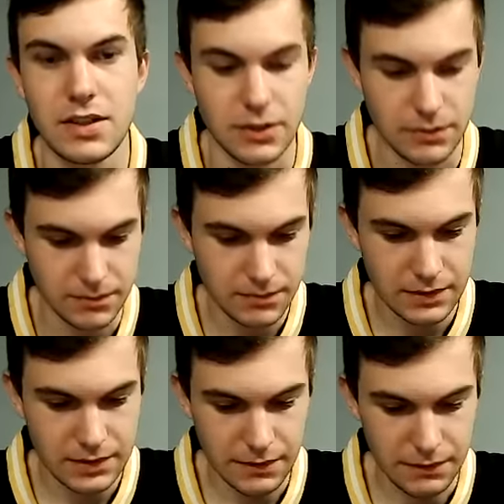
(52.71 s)
So
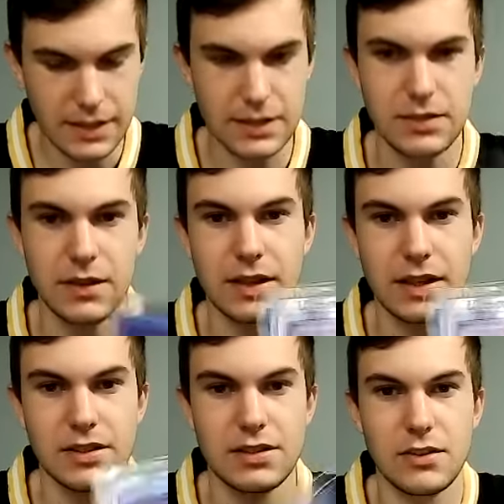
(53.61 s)
definitely something
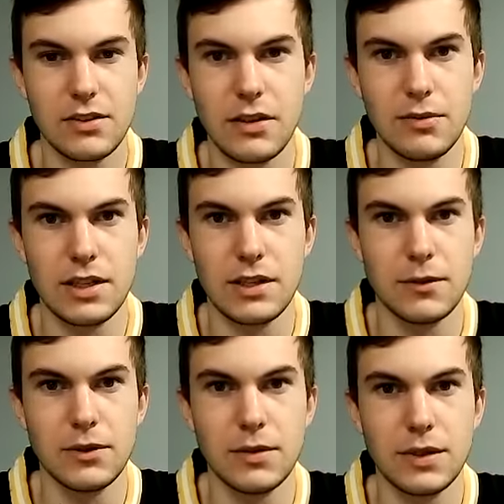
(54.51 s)
to consider using
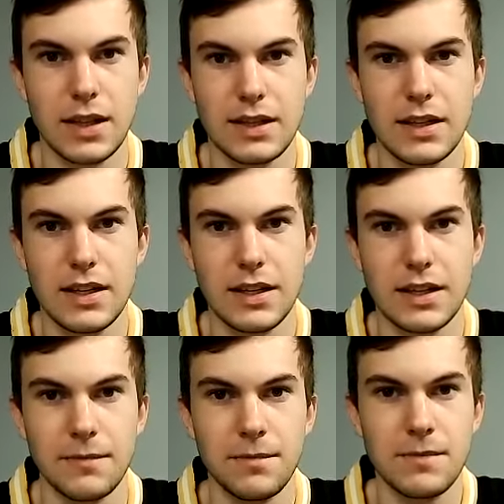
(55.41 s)
if you're doing like
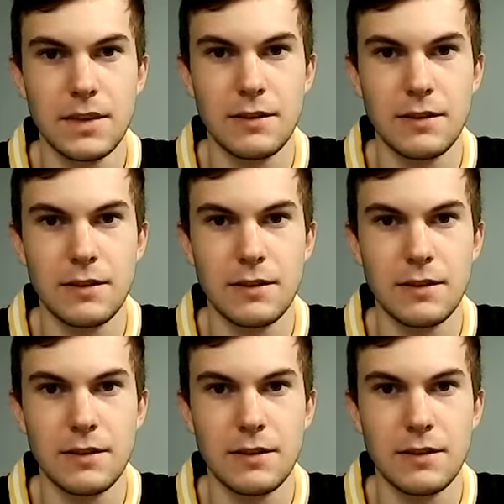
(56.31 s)
the